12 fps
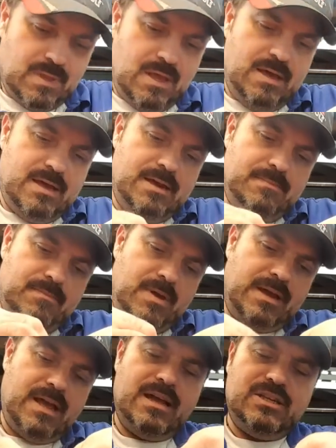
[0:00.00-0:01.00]
I
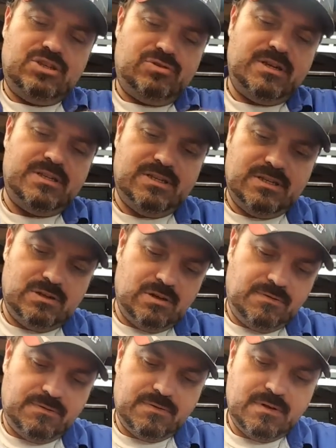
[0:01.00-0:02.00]
can't stress this
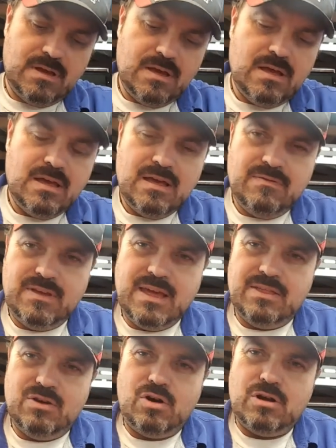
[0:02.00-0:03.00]
enough. If you
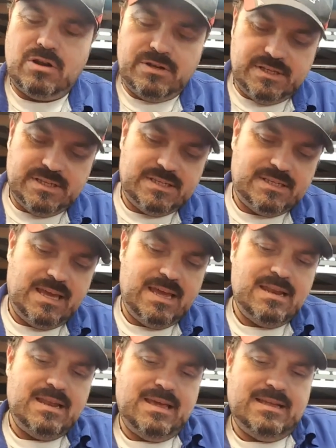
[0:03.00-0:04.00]
get the oil on your
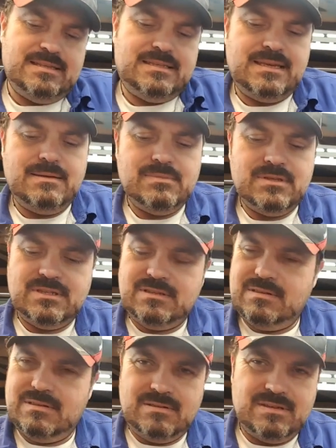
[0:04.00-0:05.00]
skin, it seems
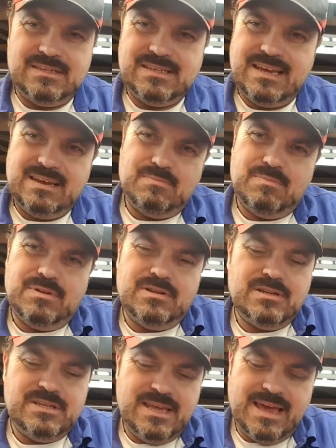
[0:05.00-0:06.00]
to take
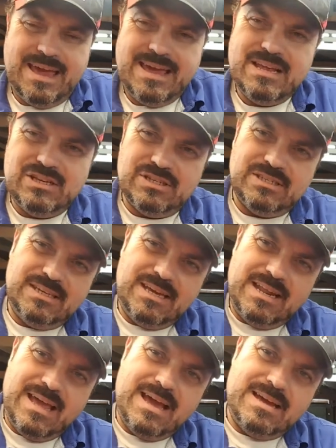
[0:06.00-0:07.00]
bloody ages to get
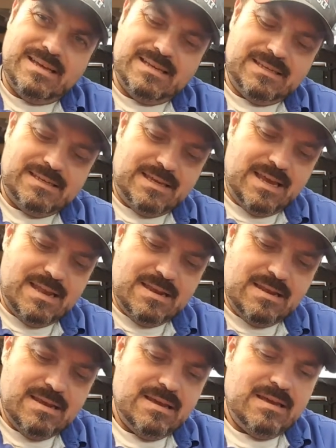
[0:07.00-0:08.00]
it out of your skin.
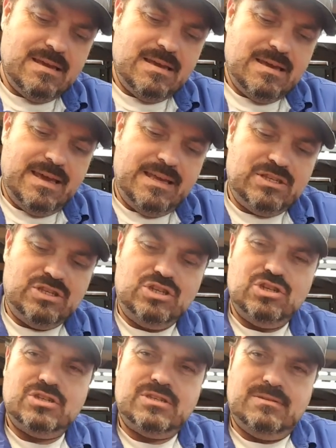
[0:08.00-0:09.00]
It's
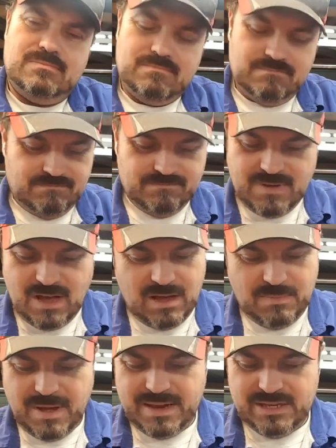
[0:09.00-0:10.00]
just, oh
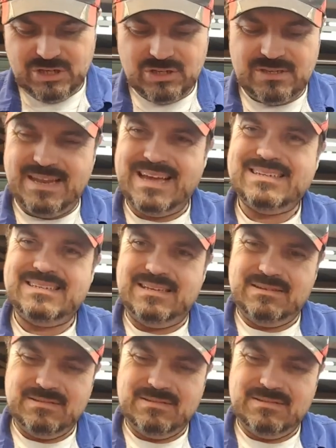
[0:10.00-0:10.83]
man, it's just nasty.